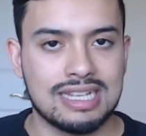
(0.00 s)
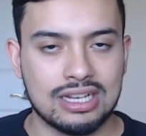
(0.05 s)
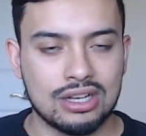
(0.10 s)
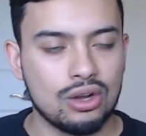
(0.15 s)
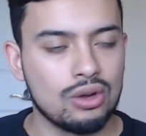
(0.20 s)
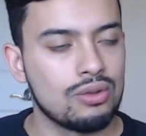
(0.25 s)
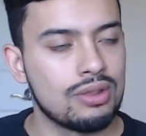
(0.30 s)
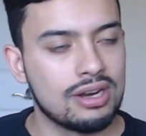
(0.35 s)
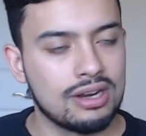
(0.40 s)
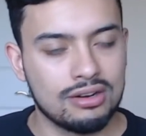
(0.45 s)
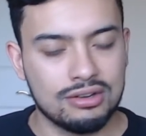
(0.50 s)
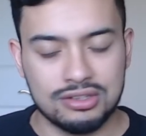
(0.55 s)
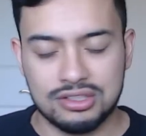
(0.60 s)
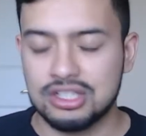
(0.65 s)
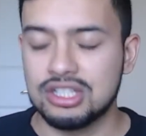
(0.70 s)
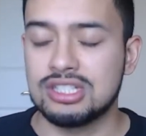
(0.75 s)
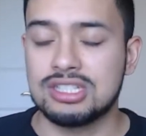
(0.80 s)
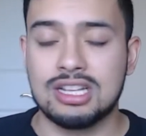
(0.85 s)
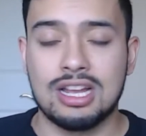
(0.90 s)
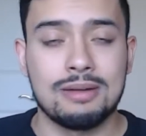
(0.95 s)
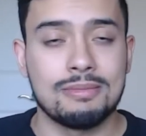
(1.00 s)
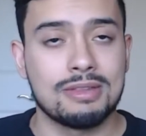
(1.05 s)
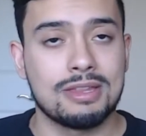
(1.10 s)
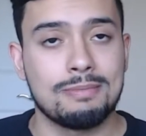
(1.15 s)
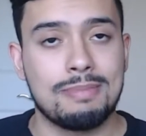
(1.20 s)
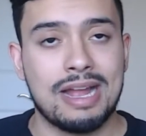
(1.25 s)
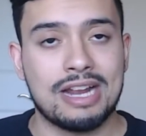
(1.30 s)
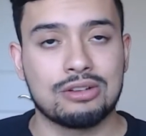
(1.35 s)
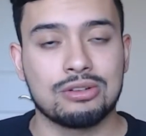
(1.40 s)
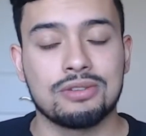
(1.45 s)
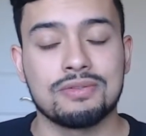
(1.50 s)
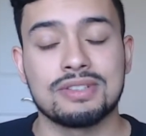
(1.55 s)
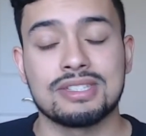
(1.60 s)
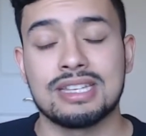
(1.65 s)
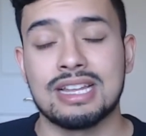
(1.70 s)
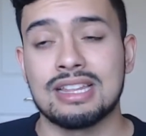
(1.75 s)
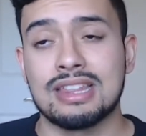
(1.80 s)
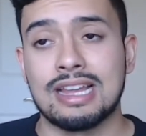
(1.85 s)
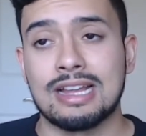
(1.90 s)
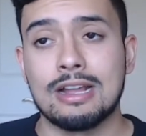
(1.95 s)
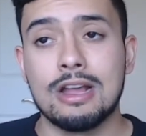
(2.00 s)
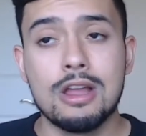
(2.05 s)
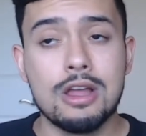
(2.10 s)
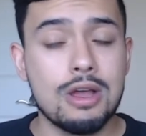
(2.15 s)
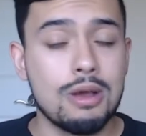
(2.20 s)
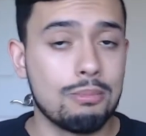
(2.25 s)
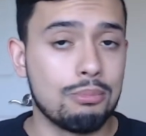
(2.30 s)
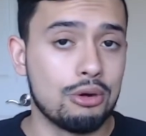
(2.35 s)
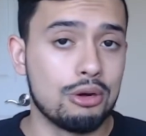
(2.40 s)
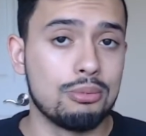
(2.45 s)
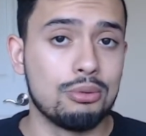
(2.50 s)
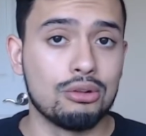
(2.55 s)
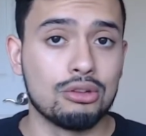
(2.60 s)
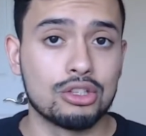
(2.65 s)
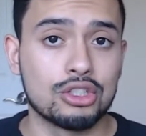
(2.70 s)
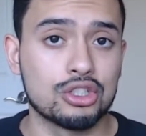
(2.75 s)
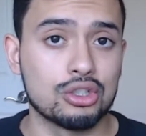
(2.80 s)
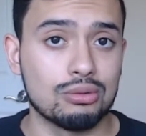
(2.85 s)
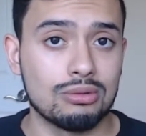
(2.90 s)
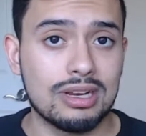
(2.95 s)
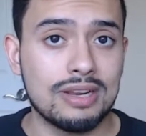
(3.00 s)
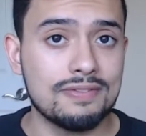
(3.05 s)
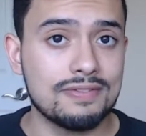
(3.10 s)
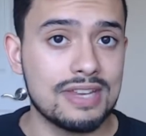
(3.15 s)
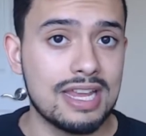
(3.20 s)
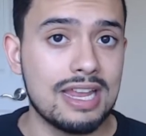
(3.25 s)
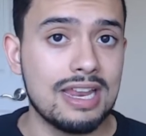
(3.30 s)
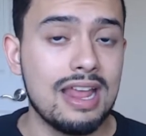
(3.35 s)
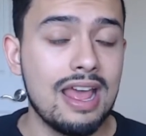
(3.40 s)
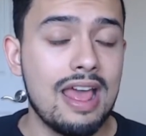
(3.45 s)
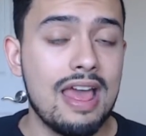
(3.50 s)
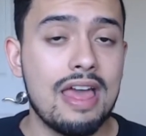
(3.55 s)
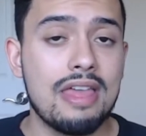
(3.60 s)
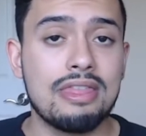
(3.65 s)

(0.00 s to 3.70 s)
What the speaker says: that go there and just come to the Pac-12 instead, like Bobo and Sharif did,